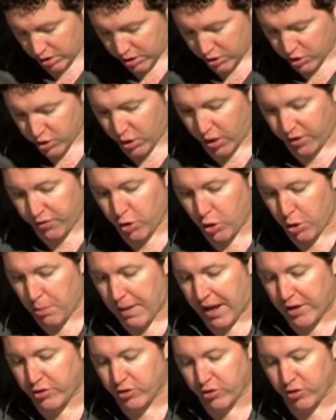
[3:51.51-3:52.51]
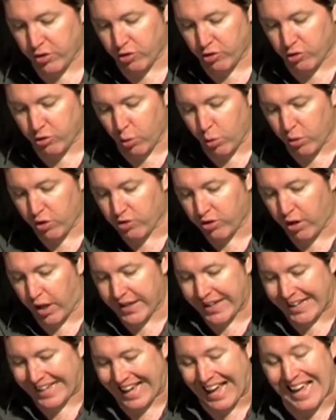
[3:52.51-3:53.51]
So if you imagine the stool as
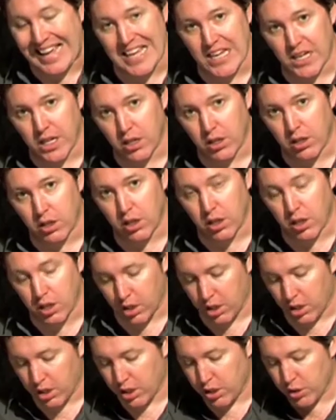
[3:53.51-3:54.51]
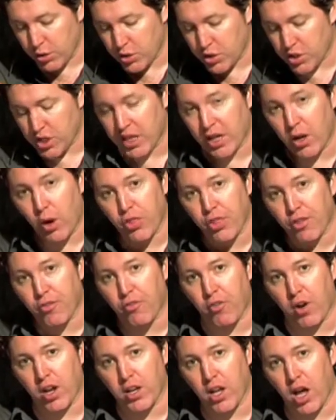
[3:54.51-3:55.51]
like a cake, you're sitting on the
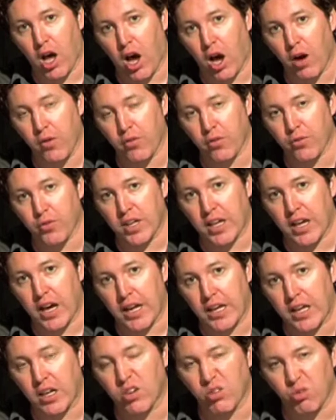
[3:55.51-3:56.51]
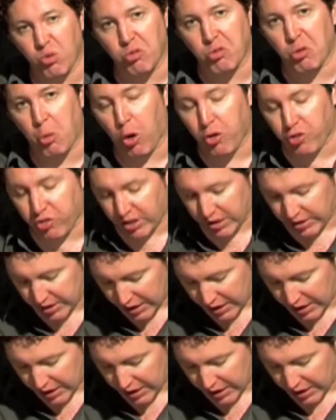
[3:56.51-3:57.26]
front half of the cake, or squashing the